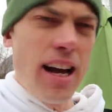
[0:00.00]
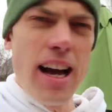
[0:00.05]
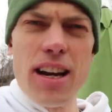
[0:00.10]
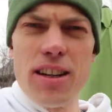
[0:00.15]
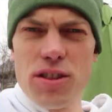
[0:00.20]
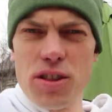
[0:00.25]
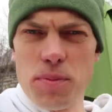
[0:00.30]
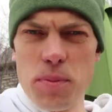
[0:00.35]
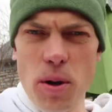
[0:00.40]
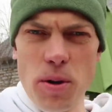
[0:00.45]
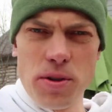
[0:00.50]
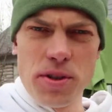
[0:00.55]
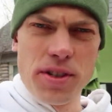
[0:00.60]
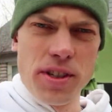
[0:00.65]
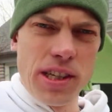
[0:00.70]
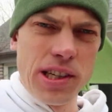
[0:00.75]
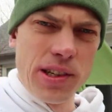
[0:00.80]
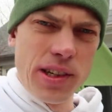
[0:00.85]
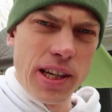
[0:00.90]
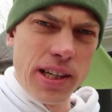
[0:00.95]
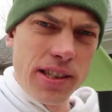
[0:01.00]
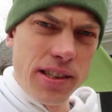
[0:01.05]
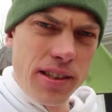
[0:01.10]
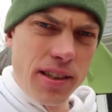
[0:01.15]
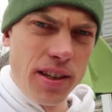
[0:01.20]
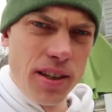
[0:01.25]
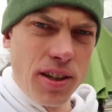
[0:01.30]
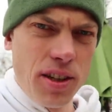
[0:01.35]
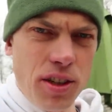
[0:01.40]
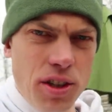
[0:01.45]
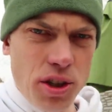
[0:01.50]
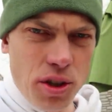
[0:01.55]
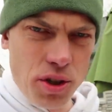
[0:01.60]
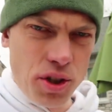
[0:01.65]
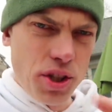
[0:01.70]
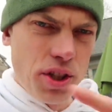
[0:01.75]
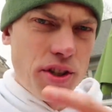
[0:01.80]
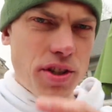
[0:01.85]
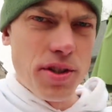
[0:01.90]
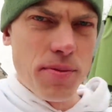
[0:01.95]
I don't smoke cigarettes. You
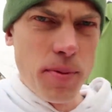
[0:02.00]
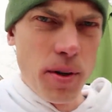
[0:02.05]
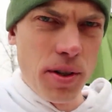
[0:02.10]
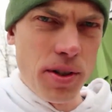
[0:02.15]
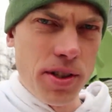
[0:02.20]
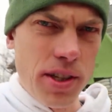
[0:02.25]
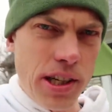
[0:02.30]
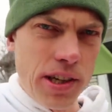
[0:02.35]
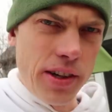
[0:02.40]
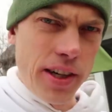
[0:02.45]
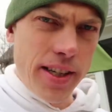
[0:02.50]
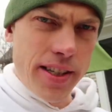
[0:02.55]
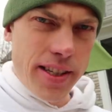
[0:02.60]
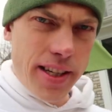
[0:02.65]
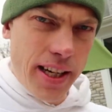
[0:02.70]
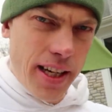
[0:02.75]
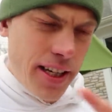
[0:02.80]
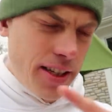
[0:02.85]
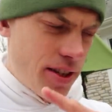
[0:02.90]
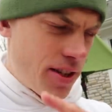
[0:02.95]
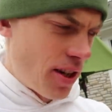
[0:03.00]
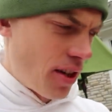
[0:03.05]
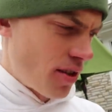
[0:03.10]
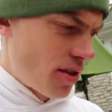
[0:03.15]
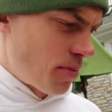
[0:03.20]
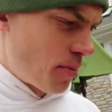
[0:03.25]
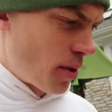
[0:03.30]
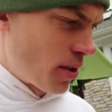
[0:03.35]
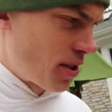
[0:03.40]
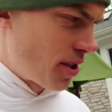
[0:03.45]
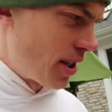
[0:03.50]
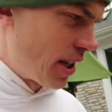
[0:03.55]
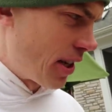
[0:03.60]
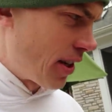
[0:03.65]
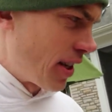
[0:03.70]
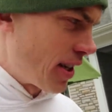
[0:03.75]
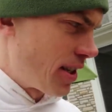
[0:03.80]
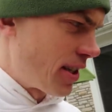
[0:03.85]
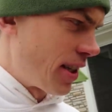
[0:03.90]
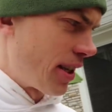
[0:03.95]
shouldn't smoke cigarettes. Kids, don't smoke
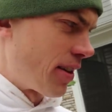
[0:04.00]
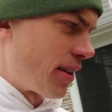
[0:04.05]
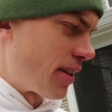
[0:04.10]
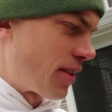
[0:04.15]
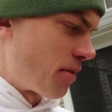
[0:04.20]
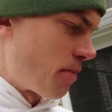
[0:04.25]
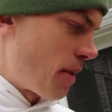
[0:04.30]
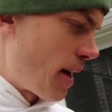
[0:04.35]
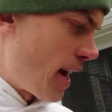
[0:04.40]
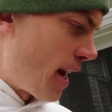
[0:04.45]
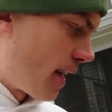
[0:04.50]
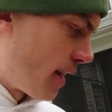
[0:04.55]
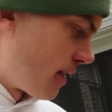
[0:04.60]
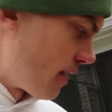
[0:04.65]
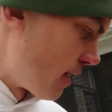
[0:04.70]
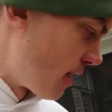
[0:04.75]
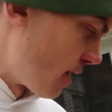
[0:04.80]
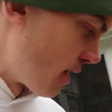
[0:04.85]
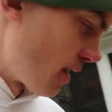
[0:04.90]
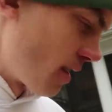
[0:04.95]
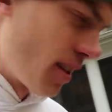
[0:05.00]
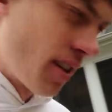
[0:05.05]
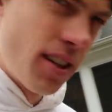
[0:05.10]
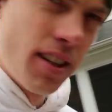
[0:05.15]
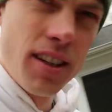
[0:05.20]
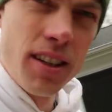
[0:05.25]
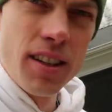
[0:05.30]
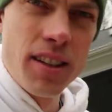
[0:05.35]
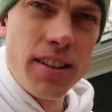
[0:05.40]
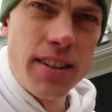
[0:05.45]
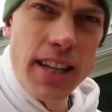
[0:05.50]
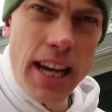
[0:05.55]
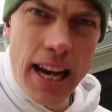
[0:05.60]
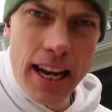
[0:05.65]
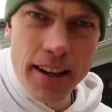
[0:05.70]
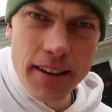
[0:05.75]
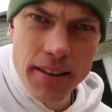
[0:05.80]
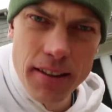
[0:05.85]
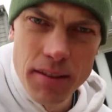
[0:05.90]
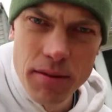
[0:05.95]
cigarettes. Cigarettes are bad.
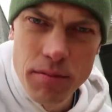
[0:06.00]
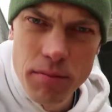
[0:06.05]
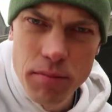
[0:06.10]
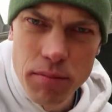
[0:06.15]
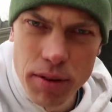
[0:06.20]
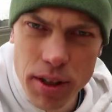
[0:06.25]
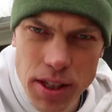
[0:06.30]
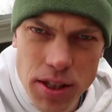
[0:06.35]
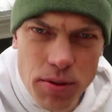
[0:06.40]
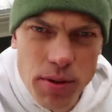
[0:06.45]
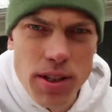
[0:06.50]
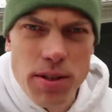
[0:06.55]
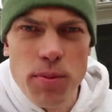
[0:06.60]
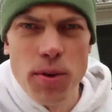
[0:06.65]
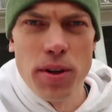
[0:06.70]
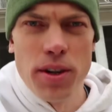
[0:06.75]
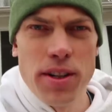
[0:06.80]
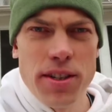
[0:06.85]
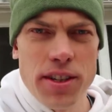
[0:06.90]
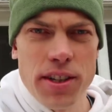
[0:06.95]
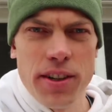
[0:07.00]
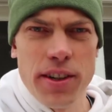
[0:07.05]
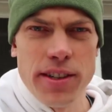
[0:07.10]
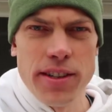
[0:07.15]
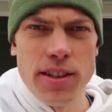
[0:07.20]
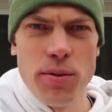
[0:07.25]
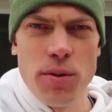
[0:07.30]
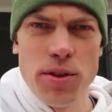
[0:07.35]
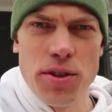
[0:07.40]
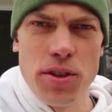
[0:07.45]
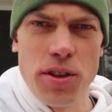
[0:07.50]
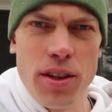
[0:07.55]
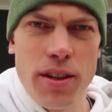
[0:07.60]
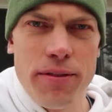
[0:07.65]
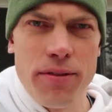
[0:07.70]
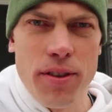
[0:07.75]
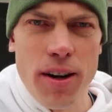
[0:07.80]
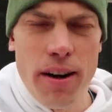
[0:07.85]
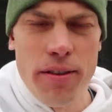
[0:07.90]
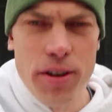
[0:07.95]
Dad, please quit smoking cigarettes. I want you to
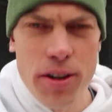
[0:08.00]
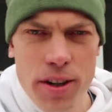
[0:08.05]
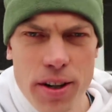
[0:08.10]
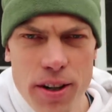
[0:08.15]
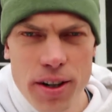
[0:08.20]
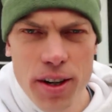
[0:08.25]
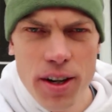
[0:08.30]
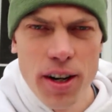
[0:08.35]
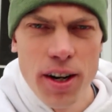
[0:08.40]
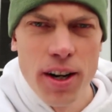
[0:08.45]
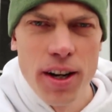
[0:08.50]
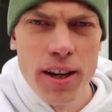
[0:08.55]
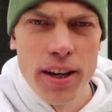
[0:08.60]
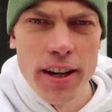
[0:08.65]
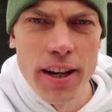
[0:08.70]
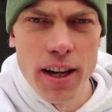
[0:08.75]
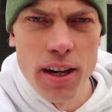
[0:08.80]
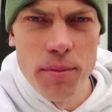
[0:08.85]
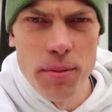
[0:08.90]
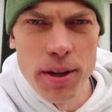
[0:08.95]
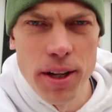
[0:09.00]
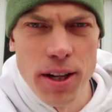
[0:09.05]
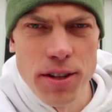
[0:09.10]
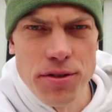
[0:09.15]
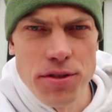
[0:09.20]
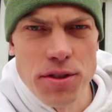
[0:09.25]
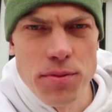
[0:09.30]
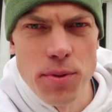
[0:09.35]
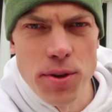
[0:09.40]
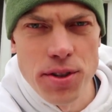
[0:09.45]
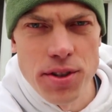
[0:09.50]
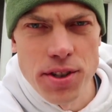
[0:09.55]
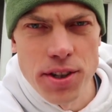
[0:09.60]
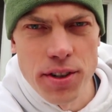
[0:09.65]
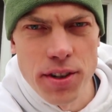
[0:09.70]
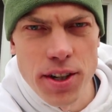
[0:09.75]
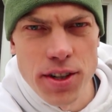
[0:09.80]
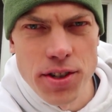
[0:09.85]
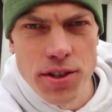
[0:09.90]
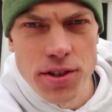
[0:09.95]
live forever. And anybody else who smokes
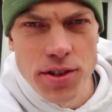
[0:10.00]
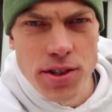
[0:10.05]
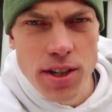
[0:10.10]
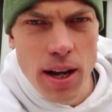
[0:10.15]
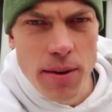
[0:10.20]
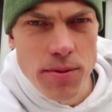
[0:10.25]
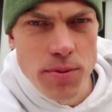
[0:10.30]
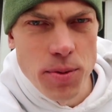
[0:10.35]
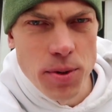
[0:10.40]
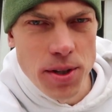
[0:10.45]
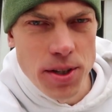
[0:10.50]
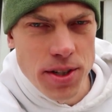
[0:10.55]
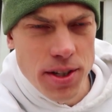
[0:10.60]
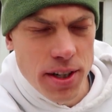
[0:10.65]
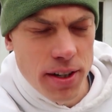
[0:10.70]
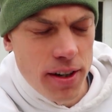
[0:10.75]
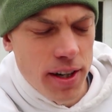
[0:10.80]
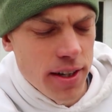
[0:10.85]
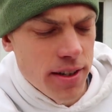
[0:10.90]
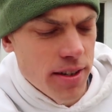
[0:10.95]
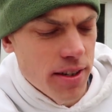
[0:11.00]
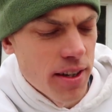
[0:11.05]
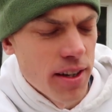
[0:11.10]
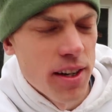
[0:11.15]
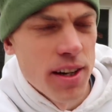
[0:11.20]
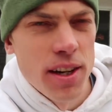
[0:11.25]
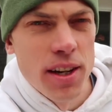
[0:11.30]
cigarettes, you should stop smoking cigarettes.